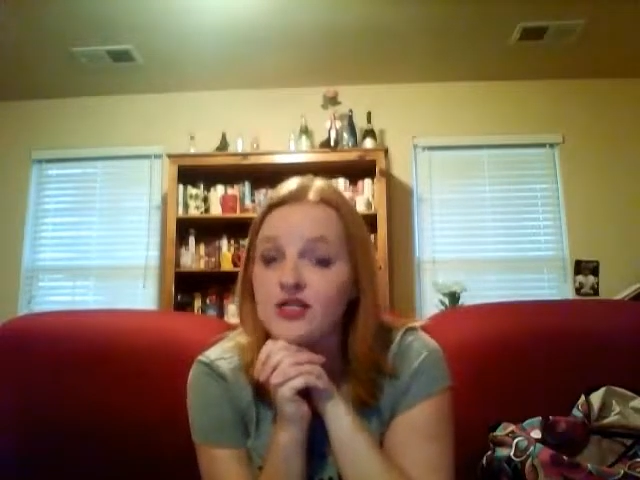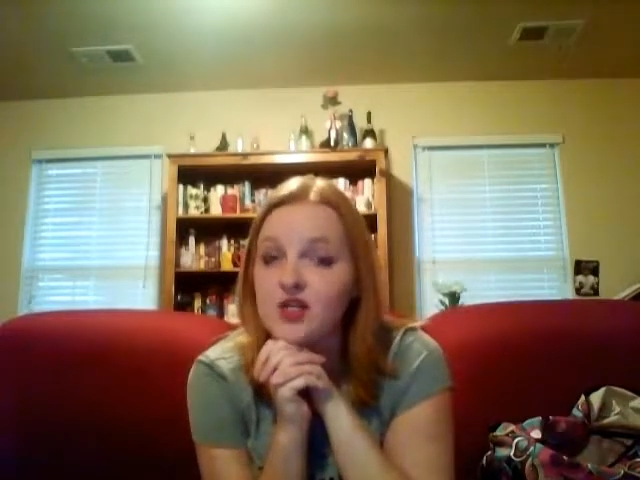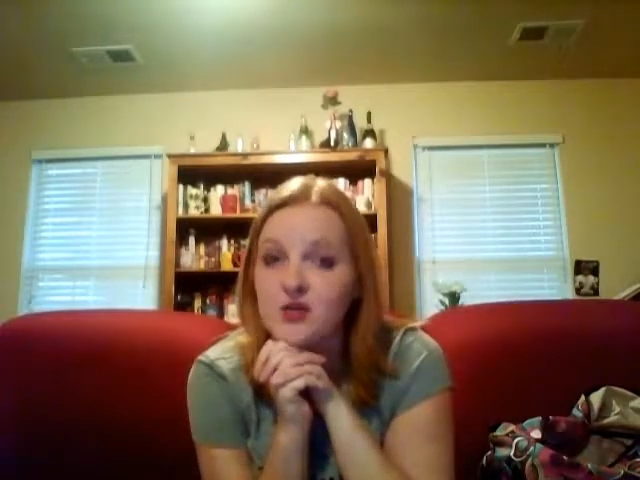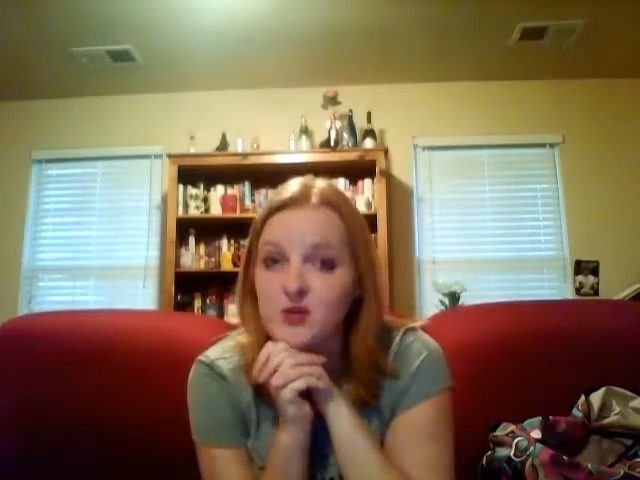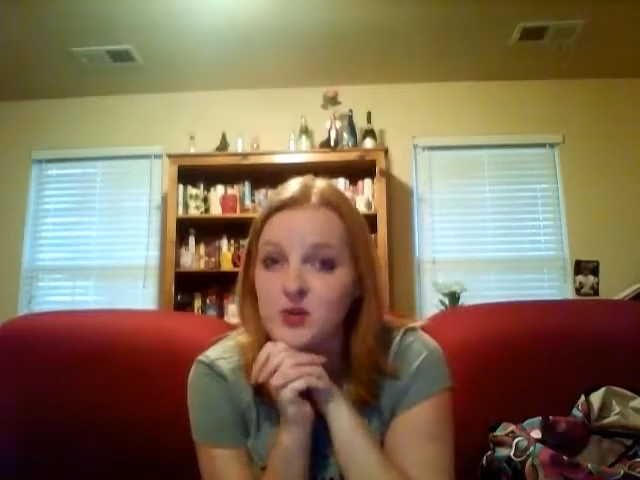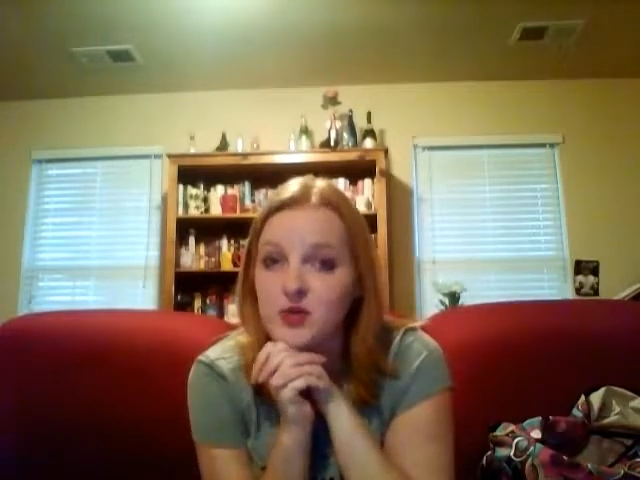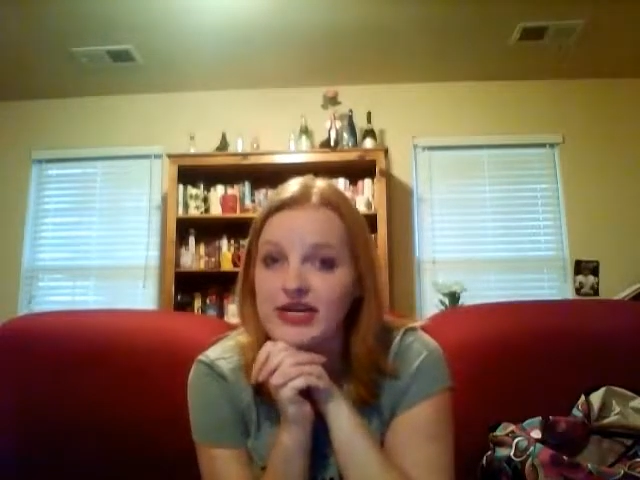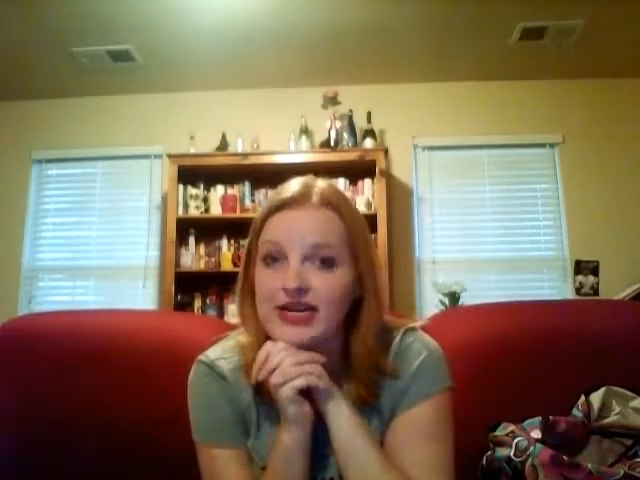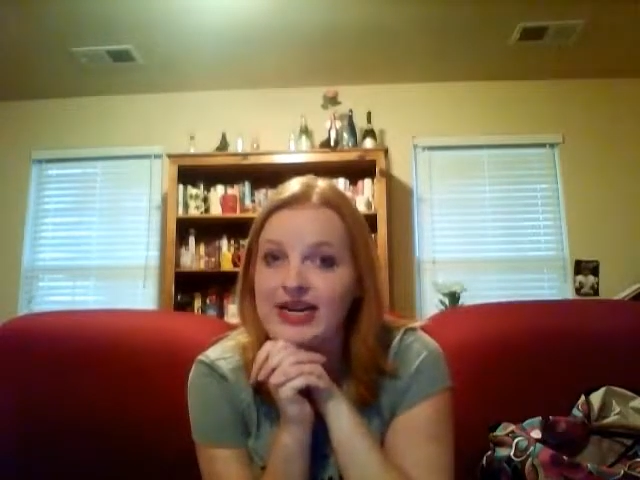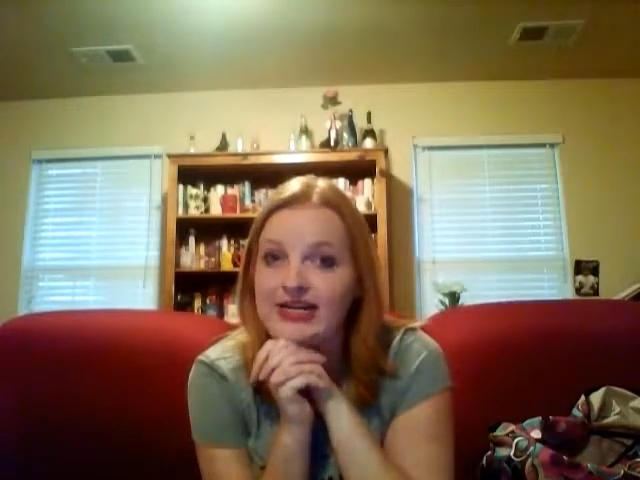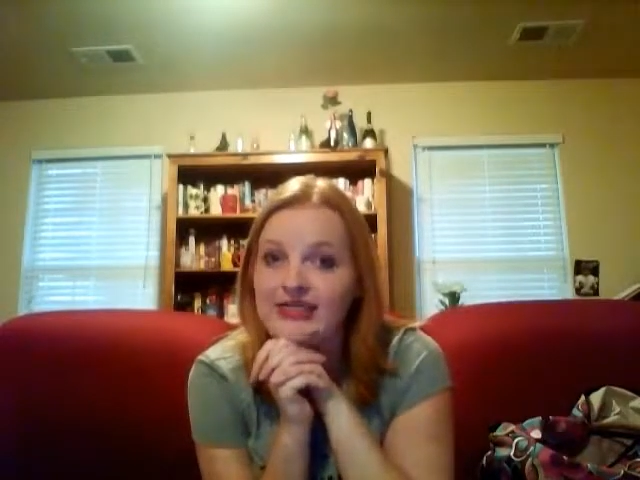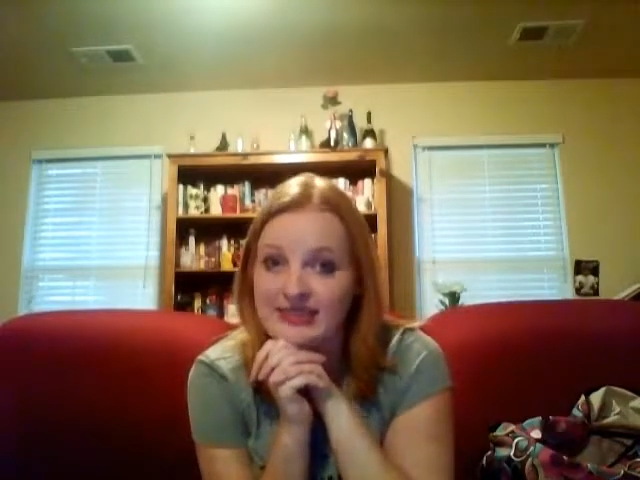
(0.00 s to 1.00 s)
started
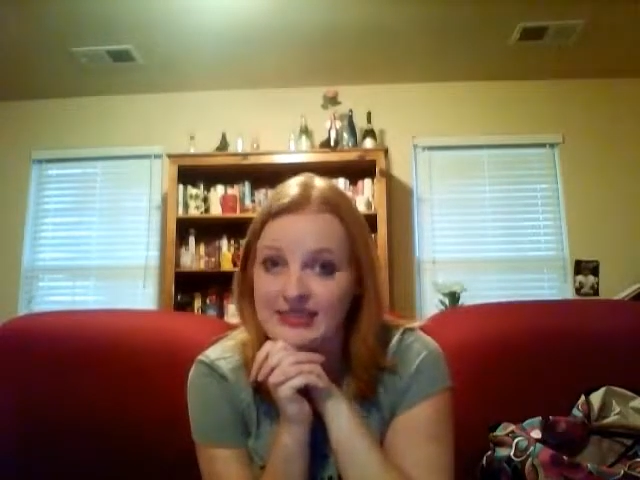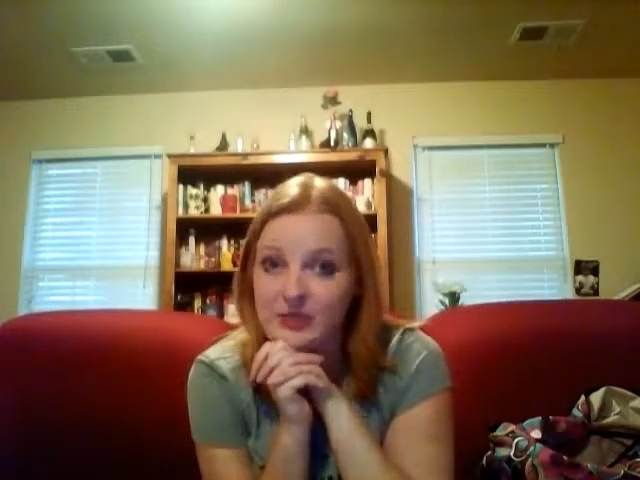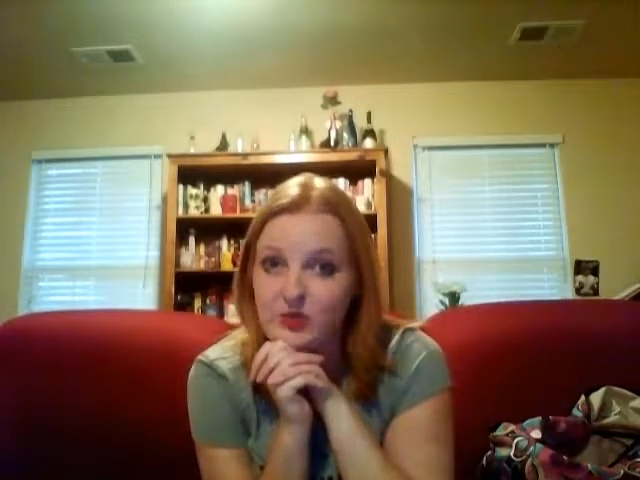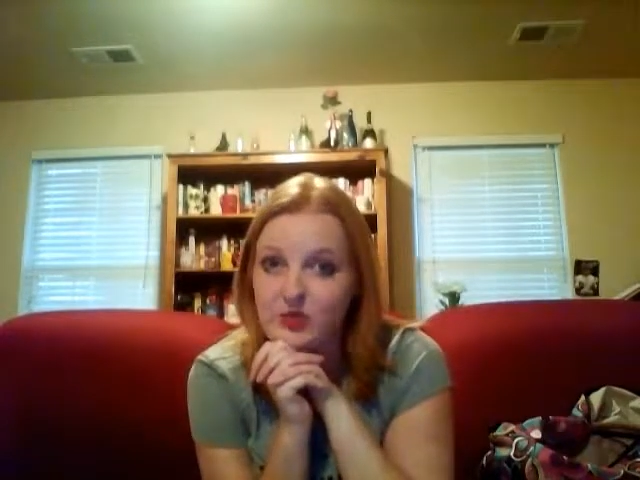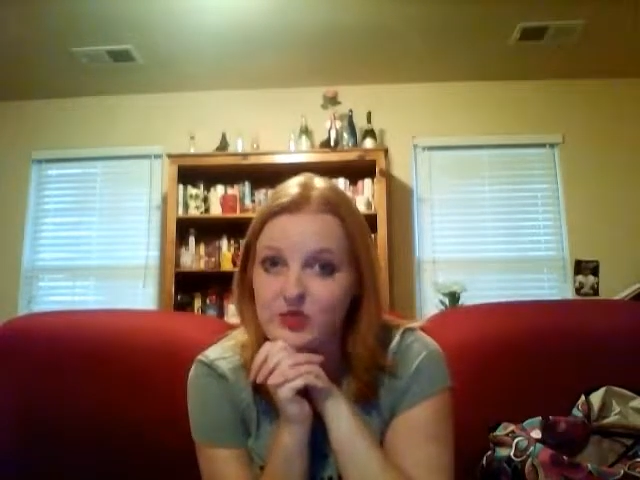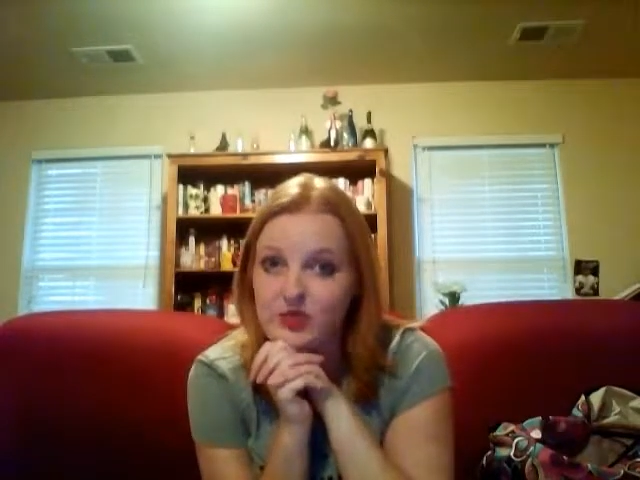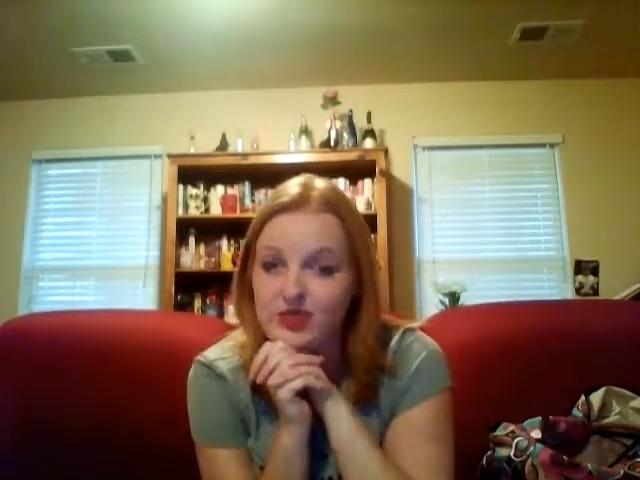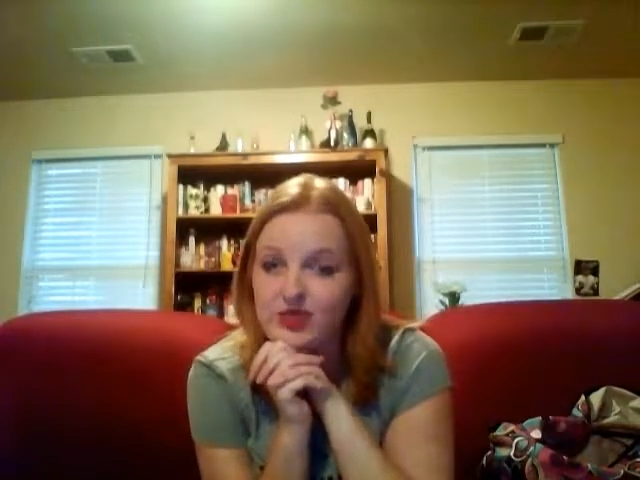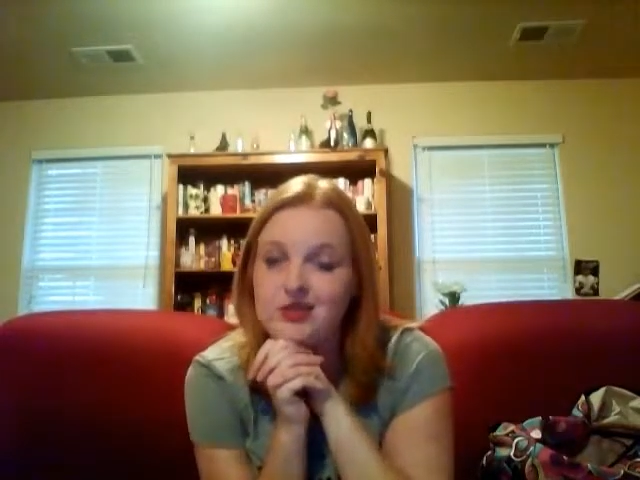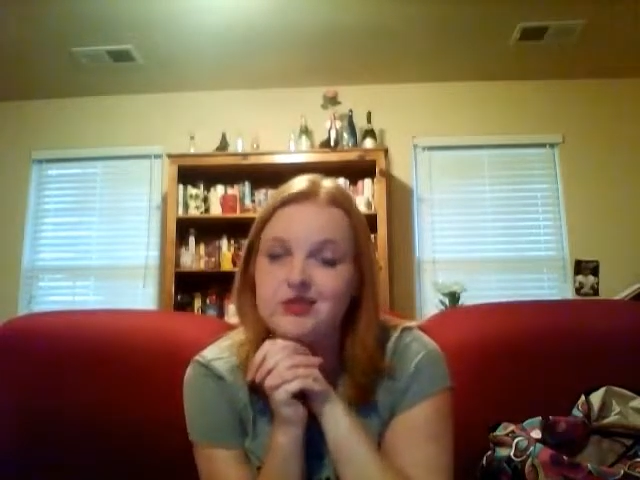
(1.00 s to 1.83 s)
working at Disney World.